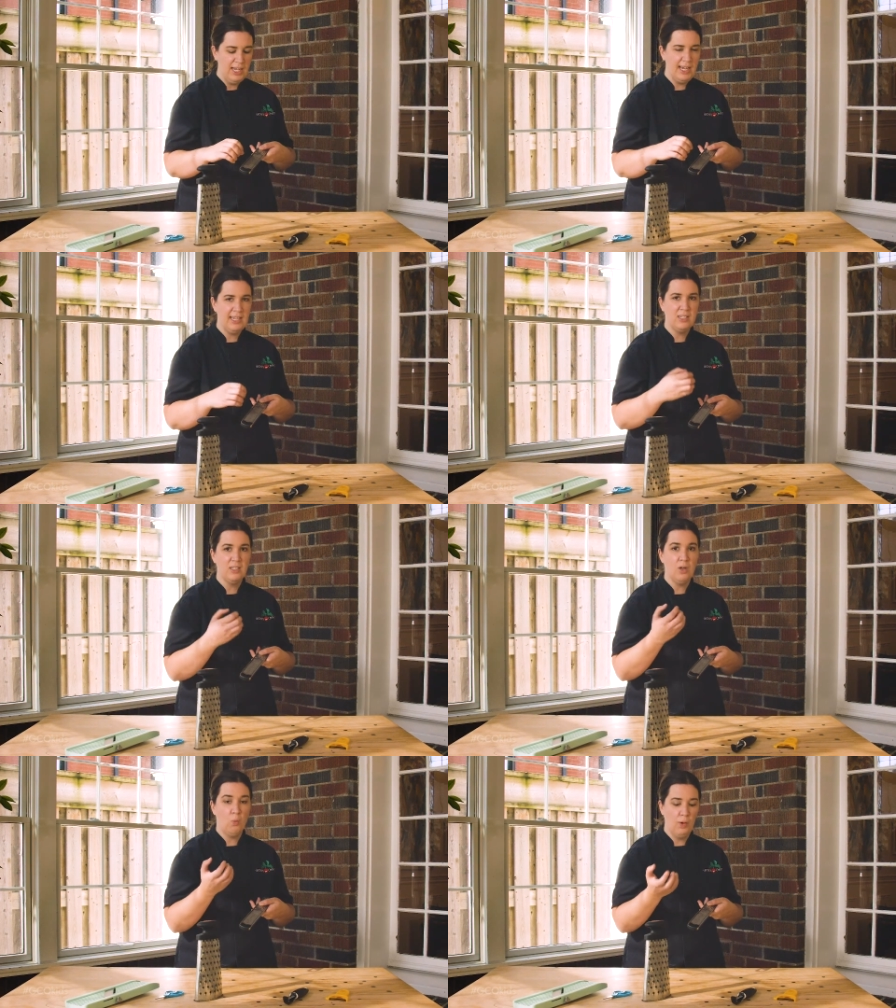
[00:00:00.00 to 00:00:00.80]

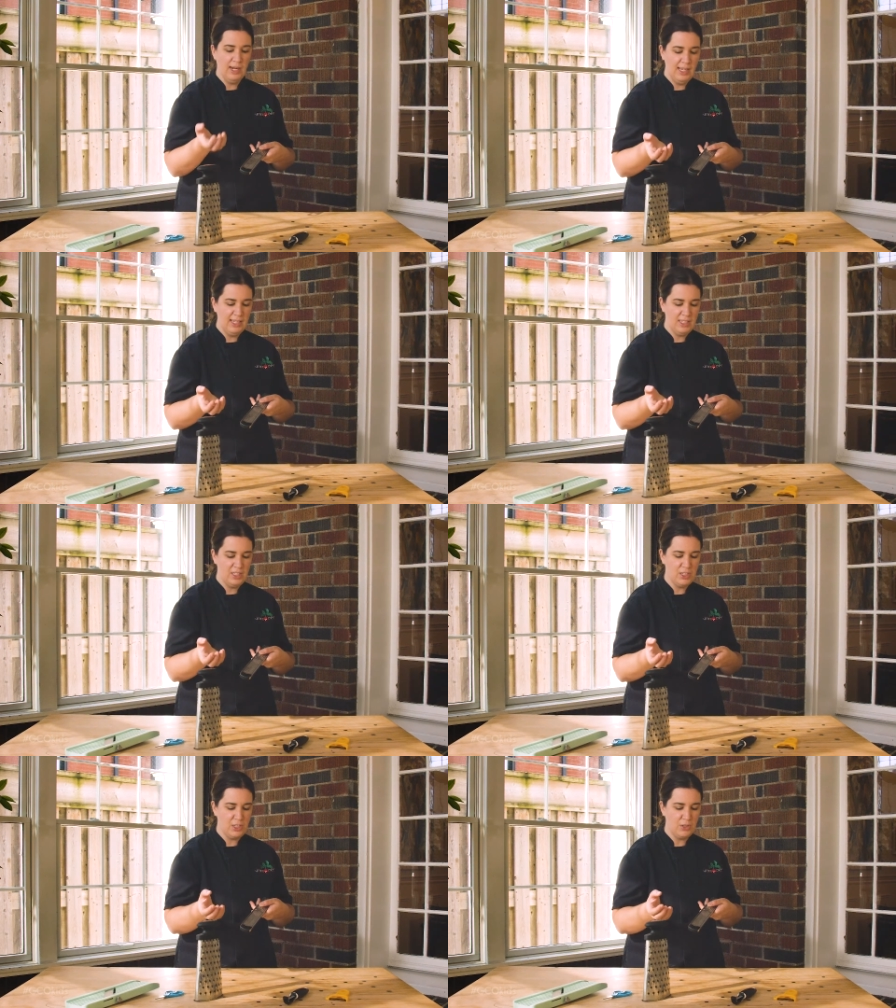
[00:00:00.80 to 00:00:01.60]
And what I like
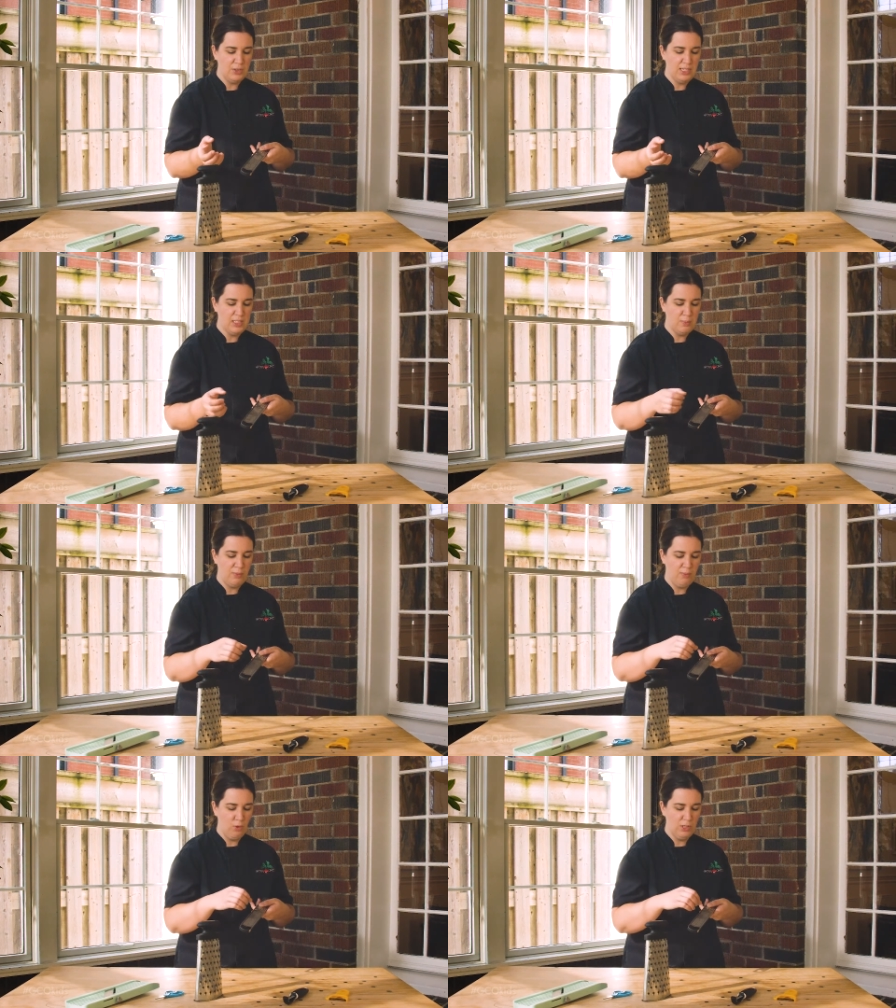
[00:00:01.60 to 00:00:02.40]
to do is
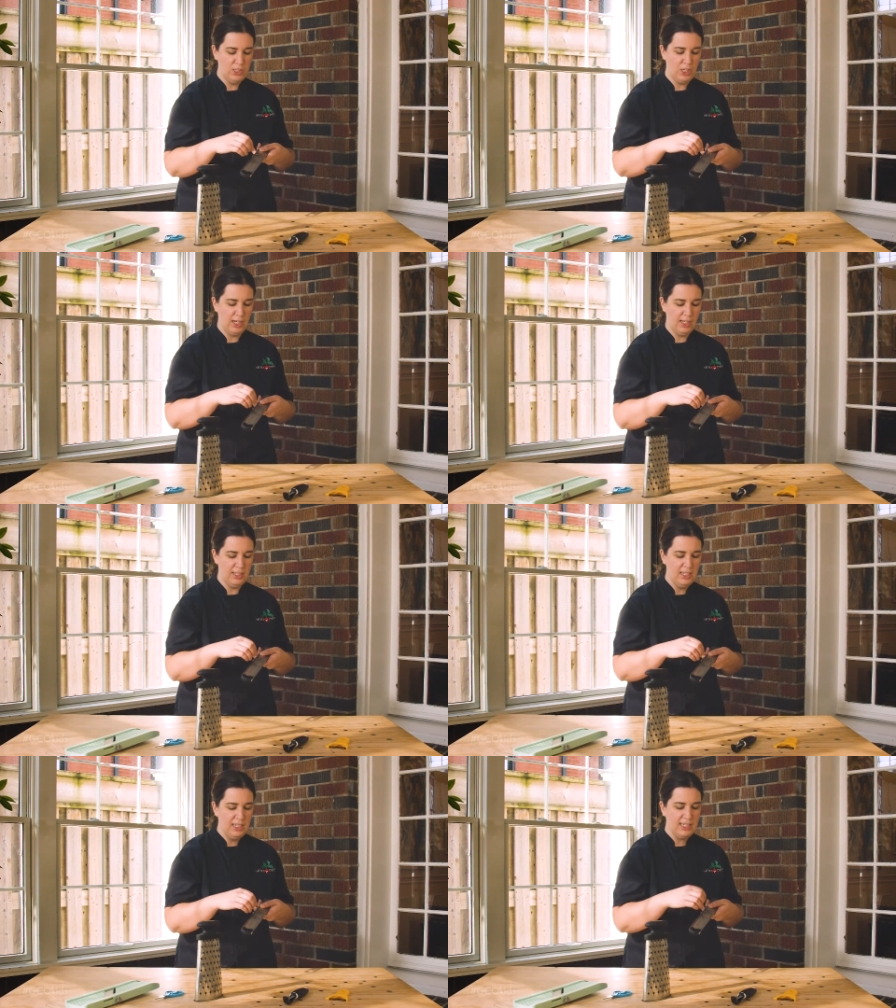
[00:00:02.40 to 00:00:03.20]
before a child